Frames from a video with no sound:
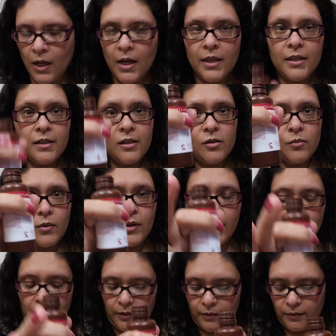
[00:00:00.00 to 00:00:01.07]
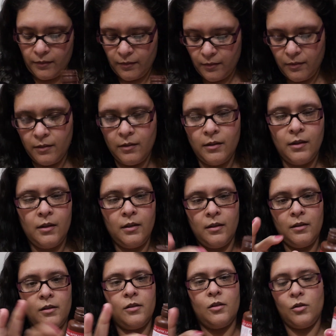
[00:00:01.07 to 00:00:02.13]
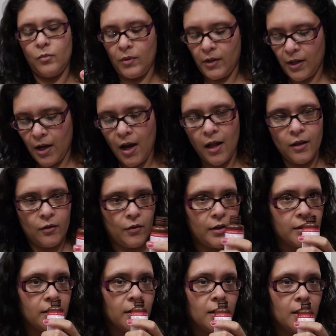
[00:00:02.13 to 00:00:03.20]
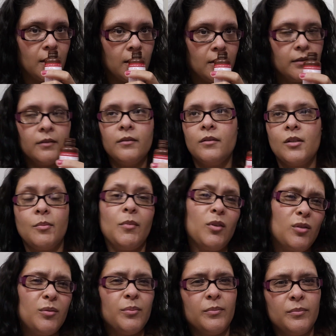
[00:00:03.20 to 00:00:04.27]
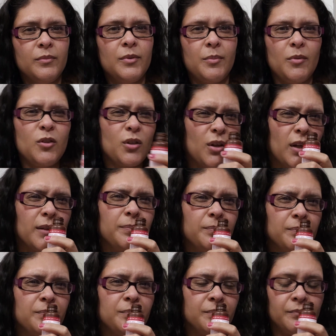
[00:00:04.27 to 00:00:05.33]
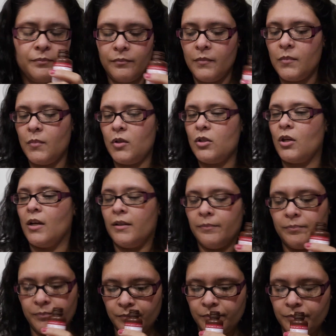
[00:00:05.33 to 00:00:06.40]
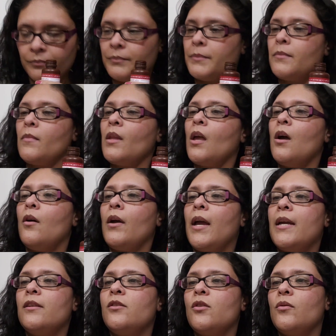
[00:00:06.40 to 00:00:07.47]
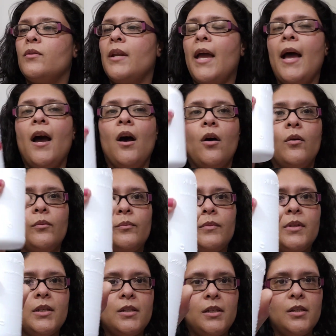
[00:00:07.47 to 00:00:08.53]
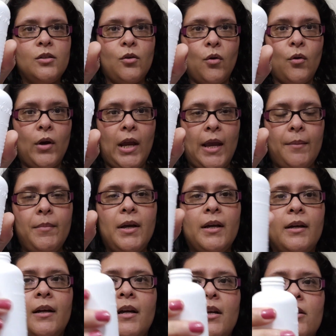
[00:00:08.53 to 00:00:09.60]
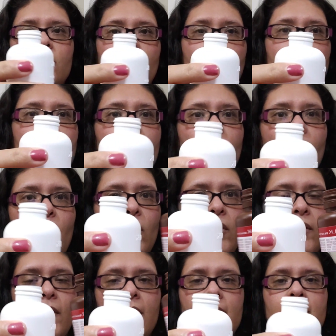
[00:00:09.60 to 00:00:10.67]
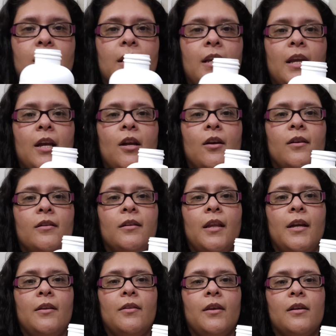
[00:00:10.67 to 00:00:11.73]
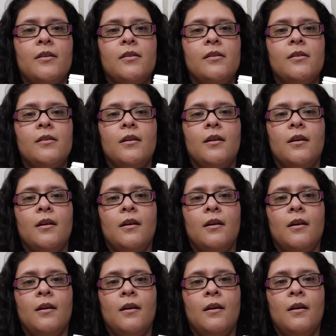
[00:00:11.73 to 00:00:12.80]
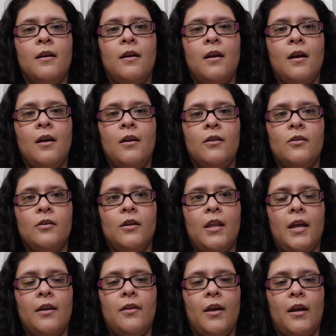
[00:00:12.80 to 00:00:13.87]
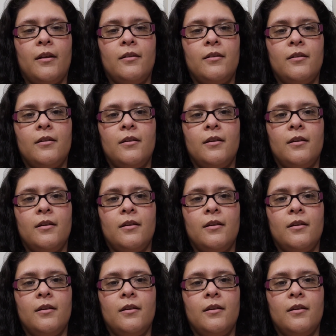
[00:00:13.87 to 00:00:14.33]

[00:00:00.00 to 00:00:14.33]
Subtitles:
and this is where the color is. Smells good. Smells good. Okay, so now this is cream. So you're gonna pour this in here like this. So like that.